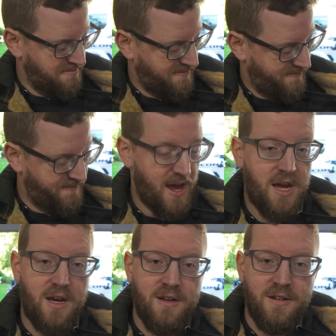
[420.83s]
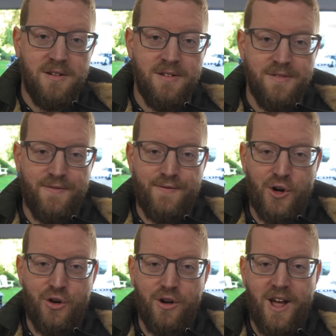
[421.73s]
fake
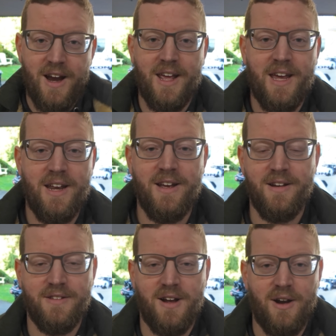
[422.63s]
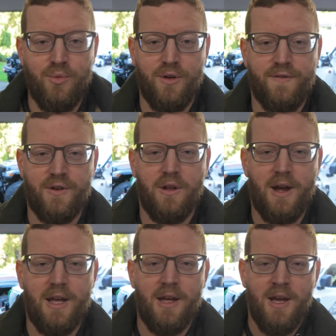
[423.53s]
fur lining in it. It's not a real fur
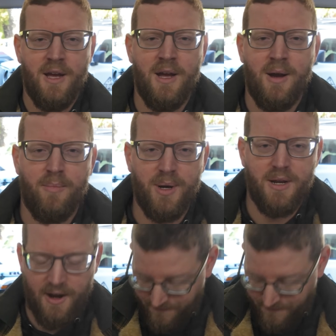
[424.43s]
lining, but I